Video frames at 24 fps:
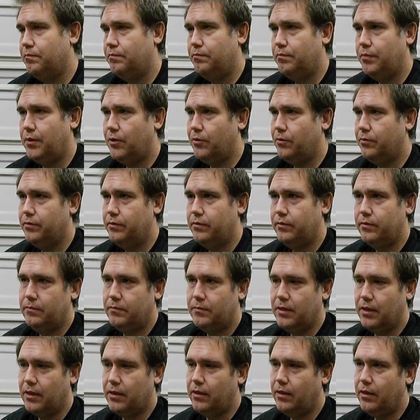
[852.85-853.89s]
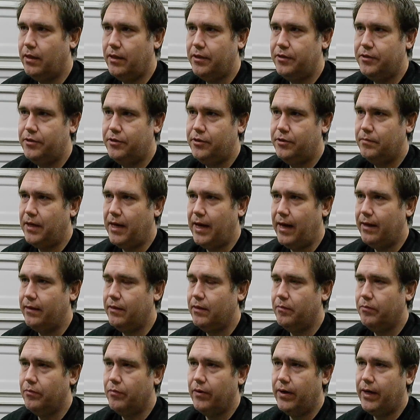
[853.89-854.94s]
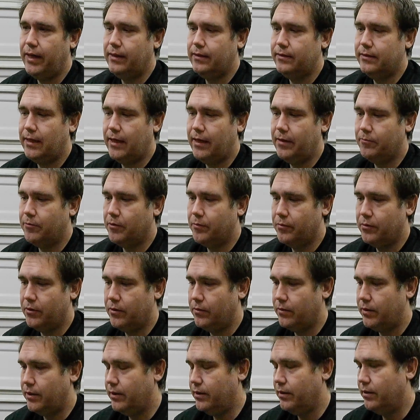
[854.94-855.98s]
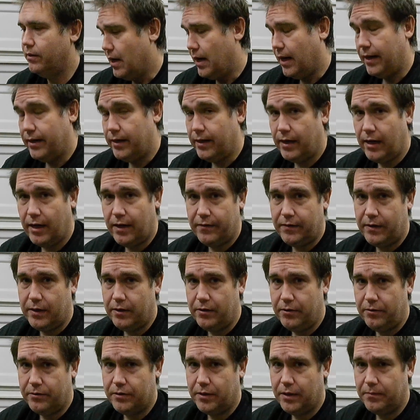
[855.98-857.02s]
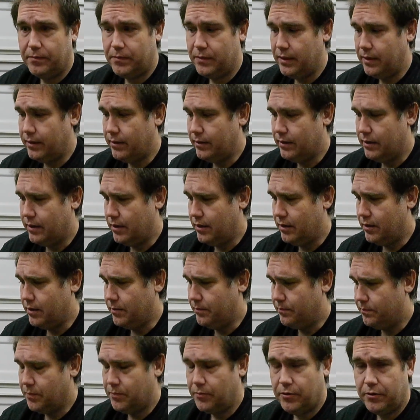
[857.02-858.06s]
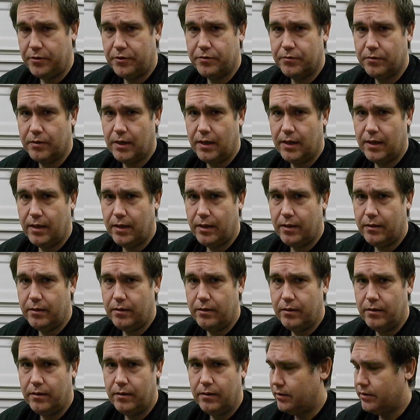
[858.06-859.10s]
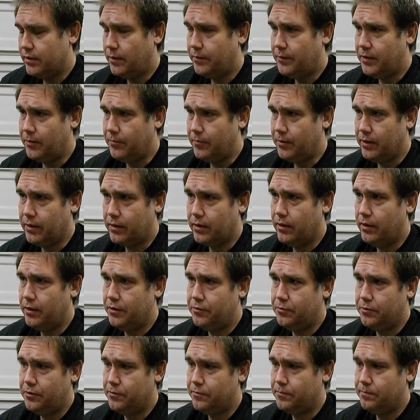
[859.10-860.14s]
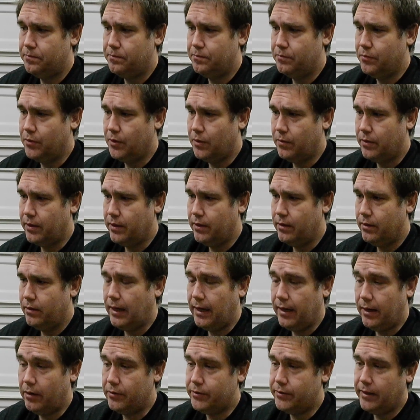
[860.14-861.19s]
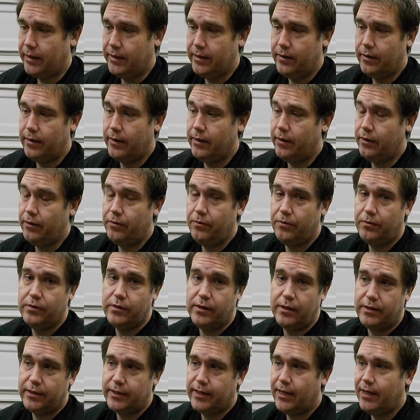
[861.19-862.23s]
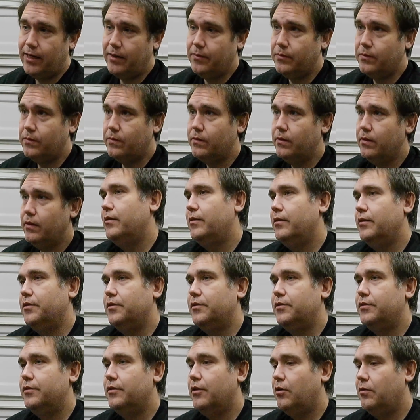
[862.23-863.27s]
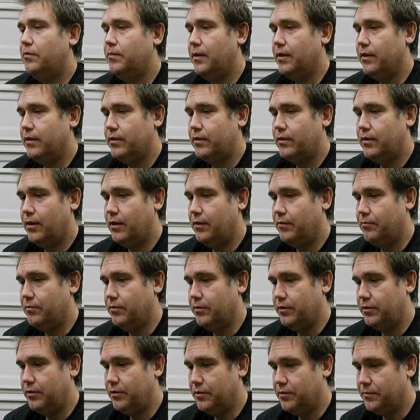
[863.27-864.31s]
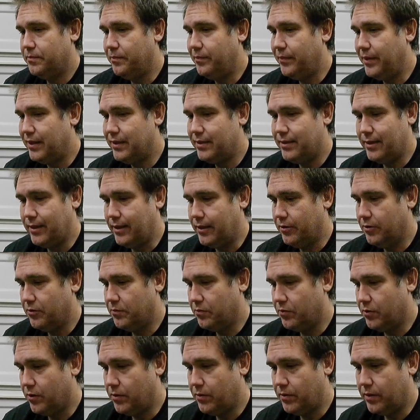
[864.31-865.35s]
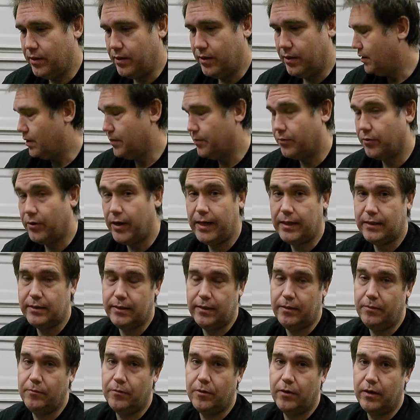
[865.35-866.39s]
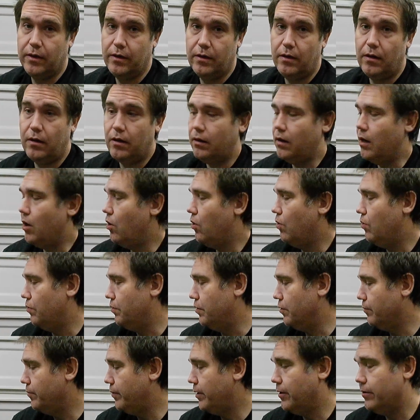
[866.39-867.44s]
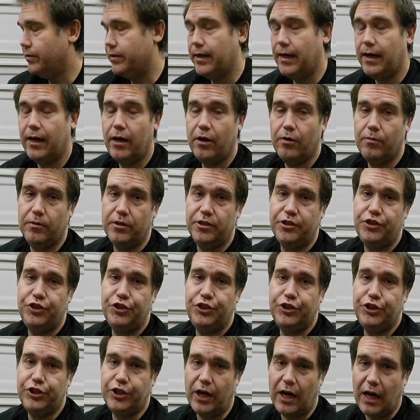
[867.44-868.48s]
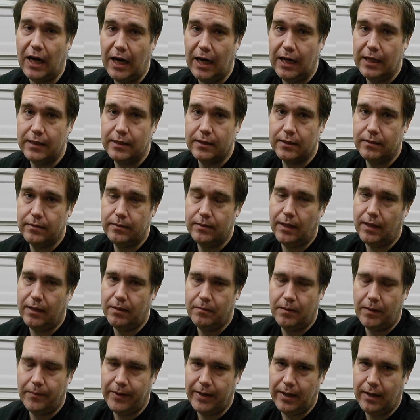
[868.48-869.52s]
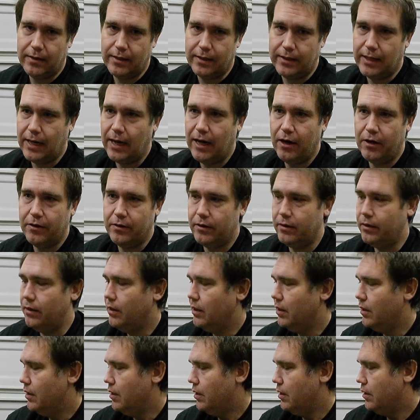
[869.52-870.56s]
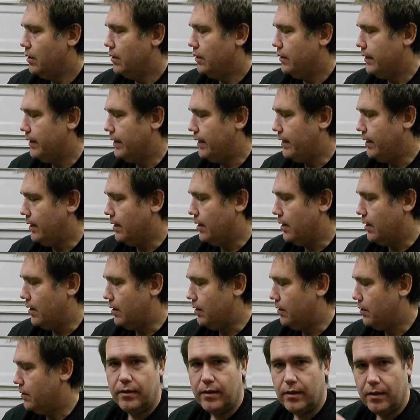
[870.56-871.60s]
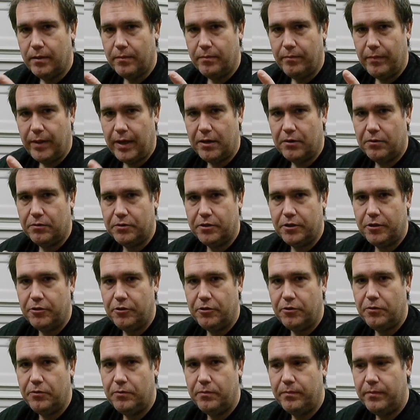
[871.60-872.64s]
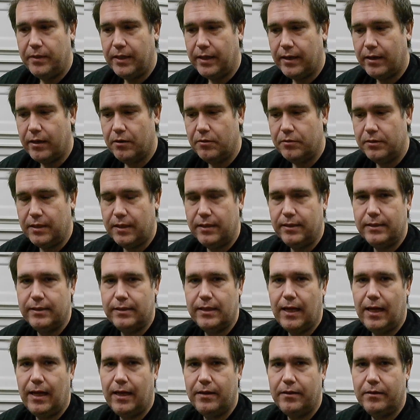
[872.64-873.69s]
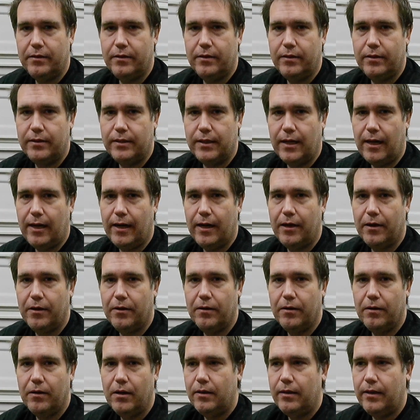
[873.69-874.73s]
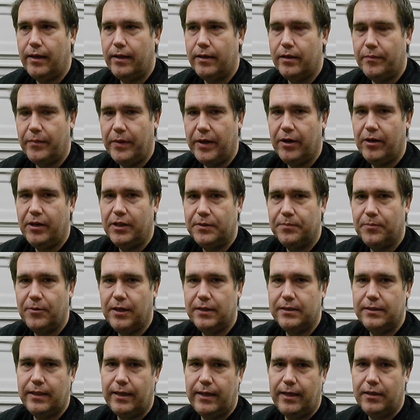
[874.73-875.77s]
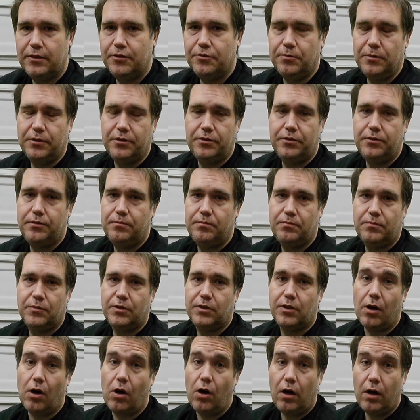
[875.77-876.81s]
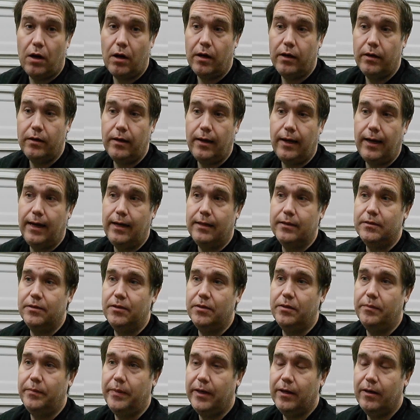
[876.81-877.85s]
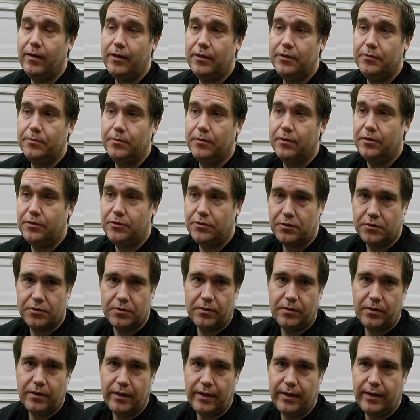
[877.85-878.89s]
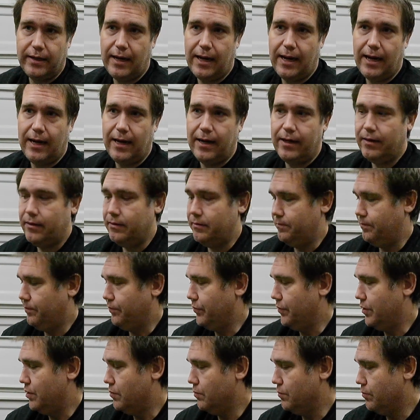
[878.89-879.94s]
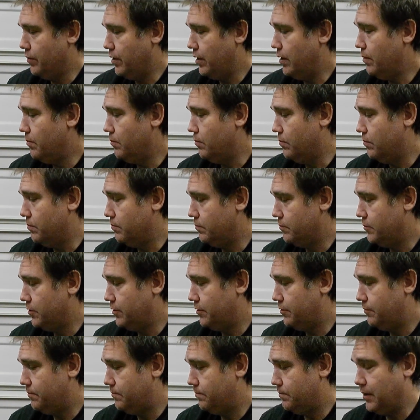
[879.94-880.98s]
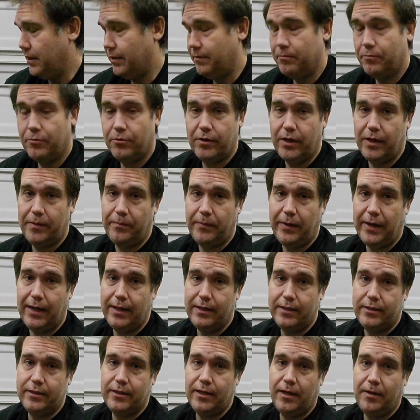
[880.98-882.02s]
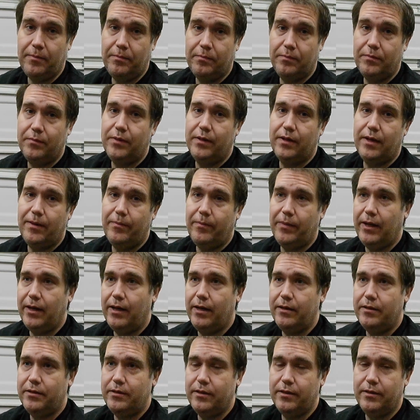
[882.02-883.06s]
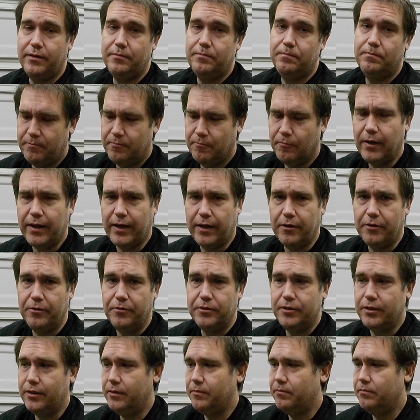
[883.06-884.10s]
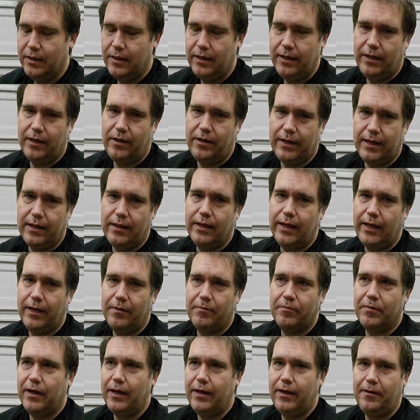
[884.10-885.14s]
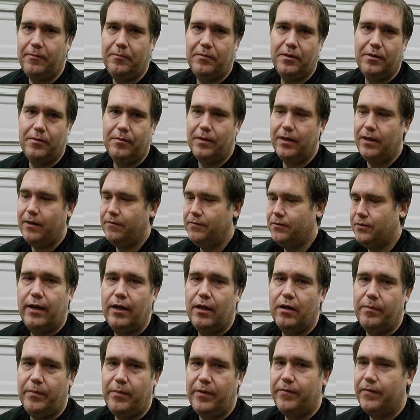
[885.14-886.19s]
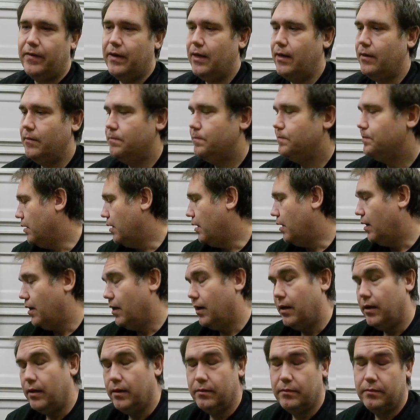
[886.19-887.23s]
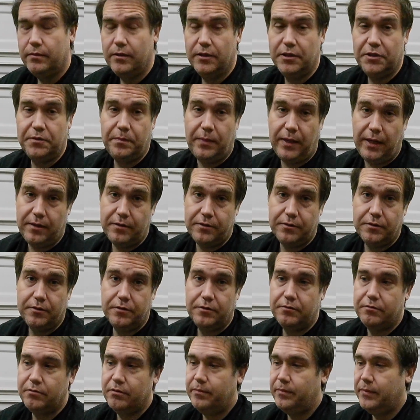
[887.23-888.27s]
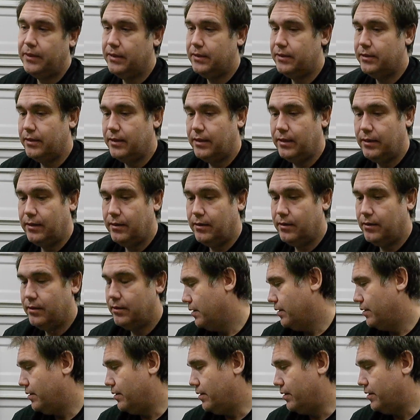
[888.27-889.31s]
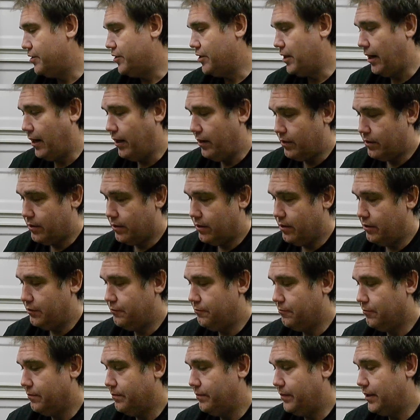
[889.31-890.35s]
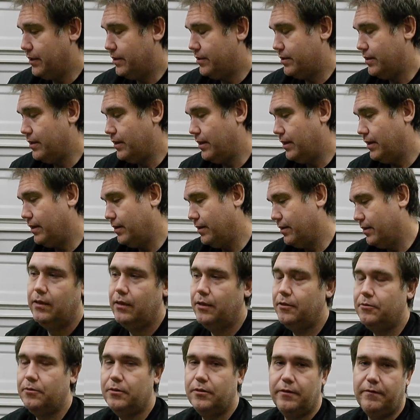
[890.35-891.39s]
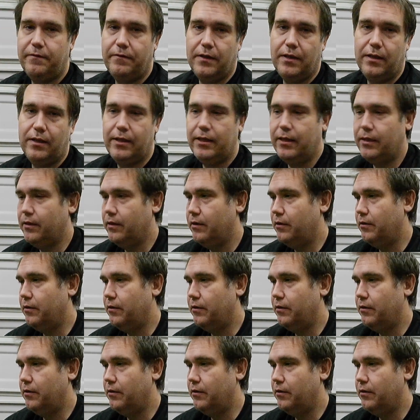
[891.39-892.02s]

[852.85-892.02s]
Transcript: both the clutch and the brake side were broken. I did have to do something, the, the push rod, something with the clutch was broken. I also had to get a new clutch cable. Just so much stuff was just missing or broken. The brakes didn't work at all. Oh, the rear tire was shot. Not, I mean, not the tire, the the uh, the metal tube that goes inside the tire that the bearings press against was gone, and so the bearings were destroyed, and the rim was in pretty bad shape, but I managed to reuse it. It'll get light riding with the wipes. It'll be fine. Uh, the spacers were missing. The chain guards were missing. This was a fun thing to